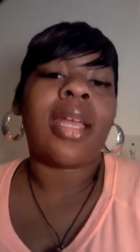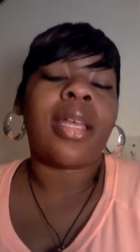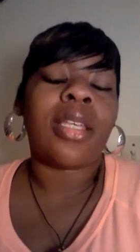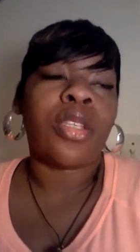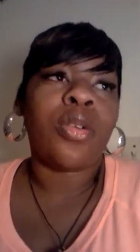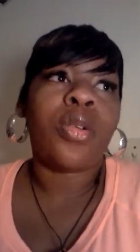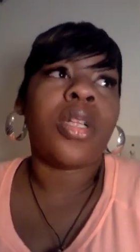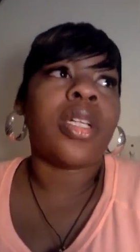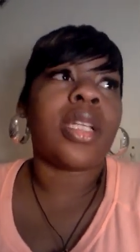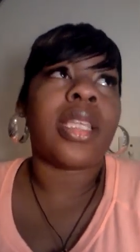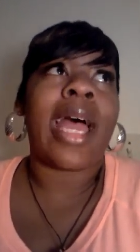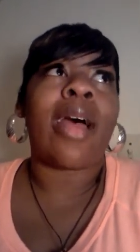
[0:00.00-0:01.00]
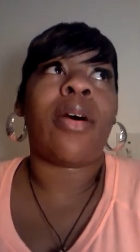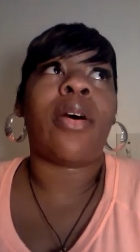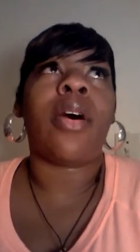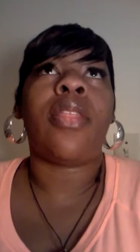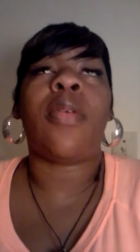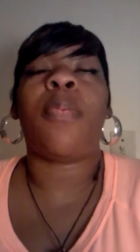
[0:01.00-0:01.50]
You could allow
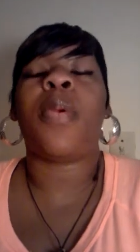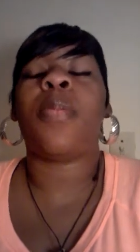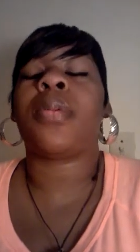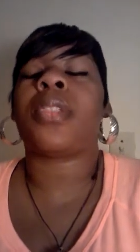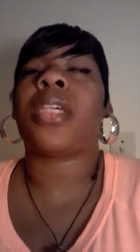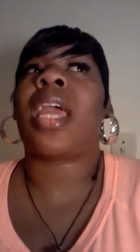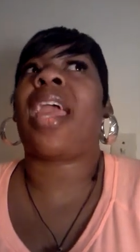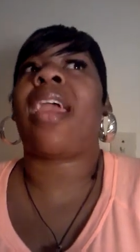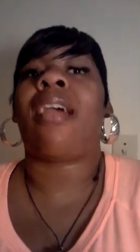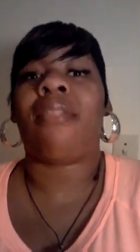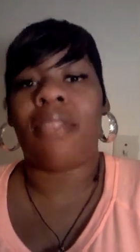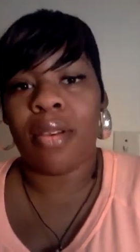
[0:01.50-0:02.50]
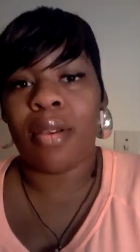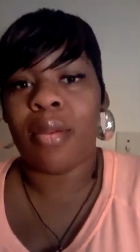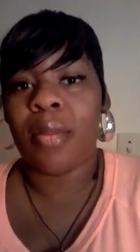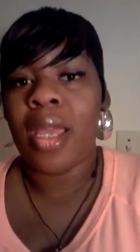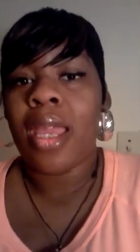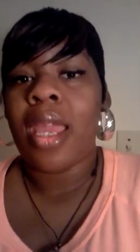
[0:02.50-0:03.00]
other people to have him
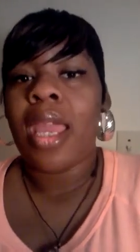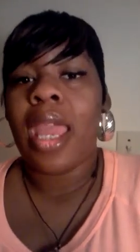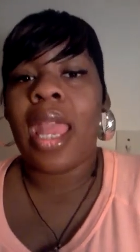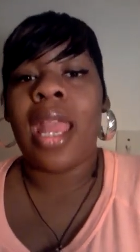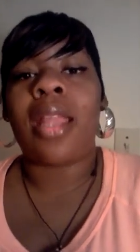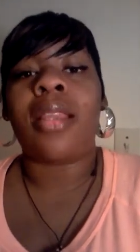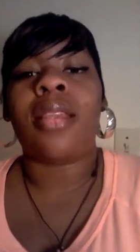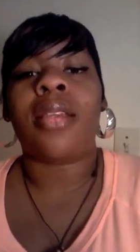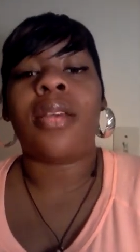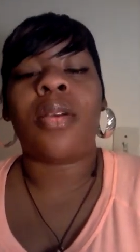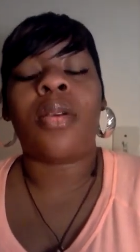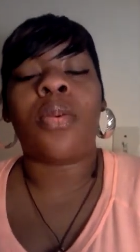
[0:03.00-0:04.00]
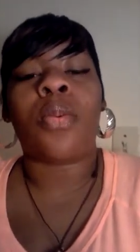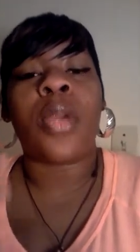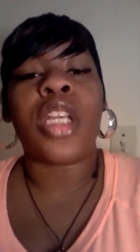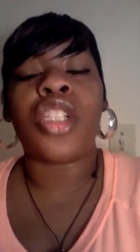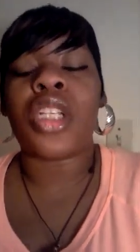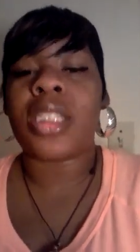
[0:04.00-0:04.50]
and
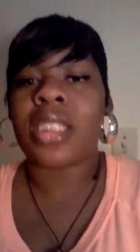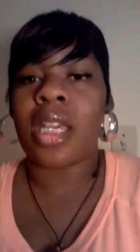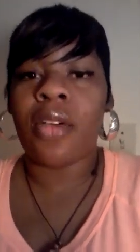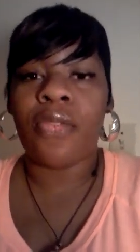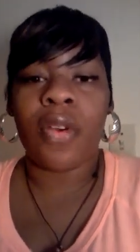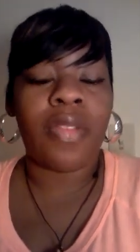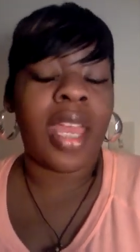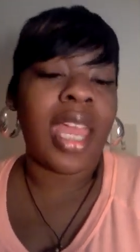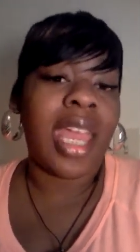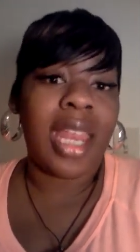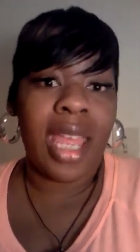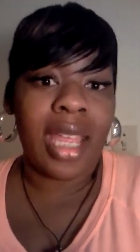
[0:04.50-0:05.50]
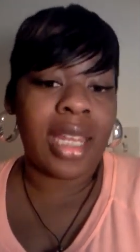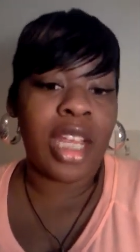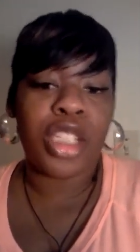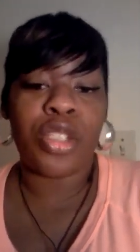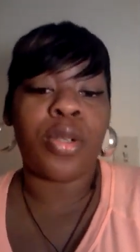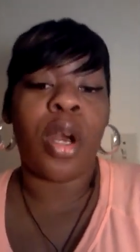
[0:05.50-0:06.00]
rid yourself of the headache
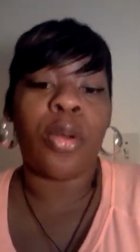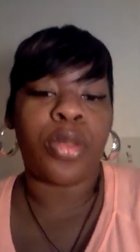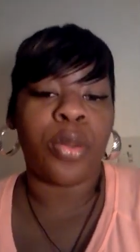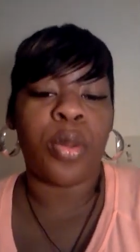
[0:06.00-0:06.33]
that you go through